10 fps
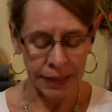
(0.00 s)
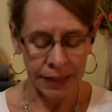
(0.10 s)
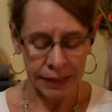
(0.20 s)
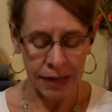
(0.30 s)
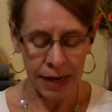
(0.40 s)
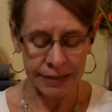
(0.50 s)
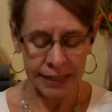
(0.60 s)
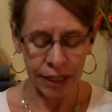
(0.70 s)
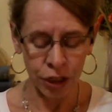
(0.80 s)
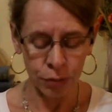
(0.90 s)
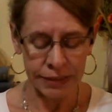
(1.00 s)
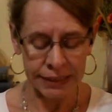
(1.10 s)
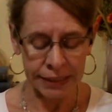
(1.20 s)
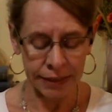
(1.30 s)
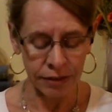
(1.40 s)
God's anger was
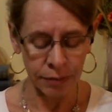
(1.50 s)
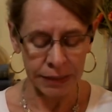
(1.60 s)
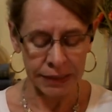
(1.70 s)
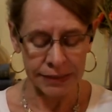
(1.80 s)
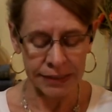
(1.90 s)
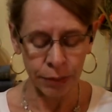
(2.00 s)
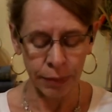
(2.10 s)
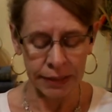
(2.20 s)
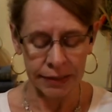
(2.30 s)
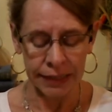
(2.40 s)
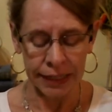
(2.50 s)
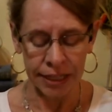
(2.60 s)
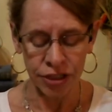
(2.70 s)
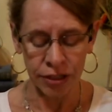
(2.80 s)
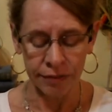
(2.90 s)
kindled, because he went, and the
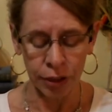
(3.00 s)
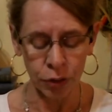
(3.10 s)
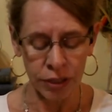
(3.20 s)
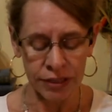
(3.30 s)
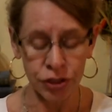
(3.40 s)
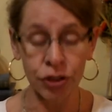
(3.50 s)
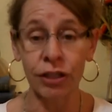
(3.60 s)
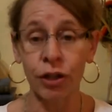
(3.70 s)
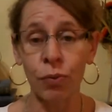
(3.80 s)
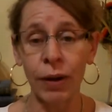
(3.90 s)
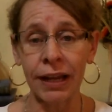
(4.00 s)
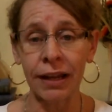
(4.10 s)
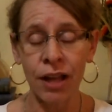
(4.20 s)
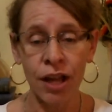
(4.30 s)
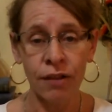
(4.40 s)
angel of the Lord stood in the way
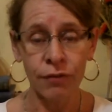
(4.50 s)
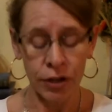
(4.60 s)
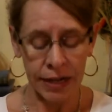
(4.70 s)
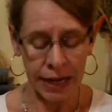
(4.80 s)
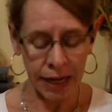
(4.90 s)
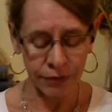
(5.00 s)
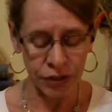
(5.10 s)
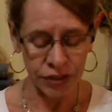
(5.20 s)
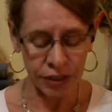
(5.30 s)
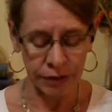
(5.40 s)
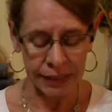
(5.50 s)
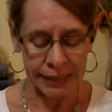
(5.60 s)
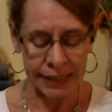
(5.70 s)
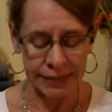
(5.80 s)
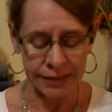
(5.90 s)
for an adversary
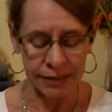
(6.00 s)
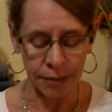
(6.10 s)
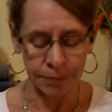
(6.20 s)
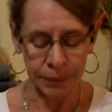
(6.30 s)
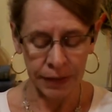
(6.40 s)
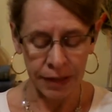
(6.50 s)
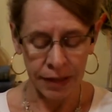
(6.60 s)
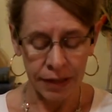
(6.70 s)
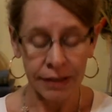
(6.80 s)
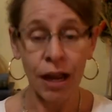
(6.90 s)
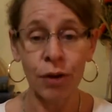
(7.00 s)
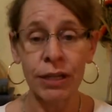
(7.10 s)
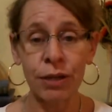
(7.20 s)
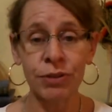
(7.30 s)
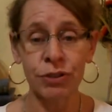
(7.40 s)
against him. Now
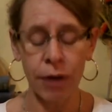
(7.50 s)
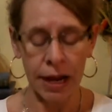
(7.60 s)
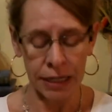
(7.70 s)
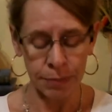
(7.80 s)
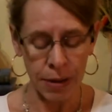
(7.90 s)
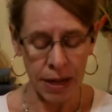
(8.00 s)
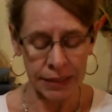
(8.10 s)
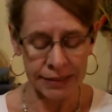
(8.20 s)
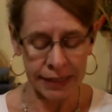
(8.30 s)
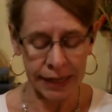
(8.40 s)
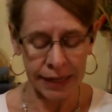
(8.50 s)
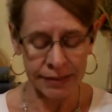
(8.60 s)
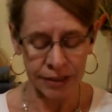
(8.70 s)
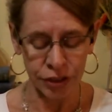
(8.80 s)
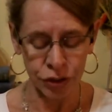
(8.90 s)
he was riding upon his ass,
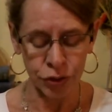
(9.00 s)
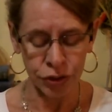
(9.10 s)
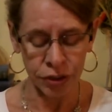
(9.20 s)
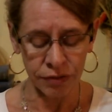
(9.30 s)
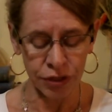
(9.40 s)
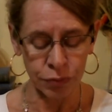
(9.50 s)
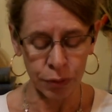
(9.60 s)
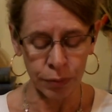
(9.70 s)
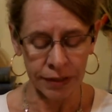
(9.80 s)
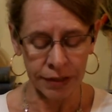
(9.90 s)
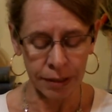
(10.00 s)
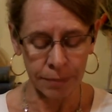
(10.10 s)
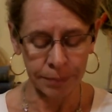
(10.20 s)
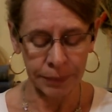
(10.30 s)
and his 2 servants were with him.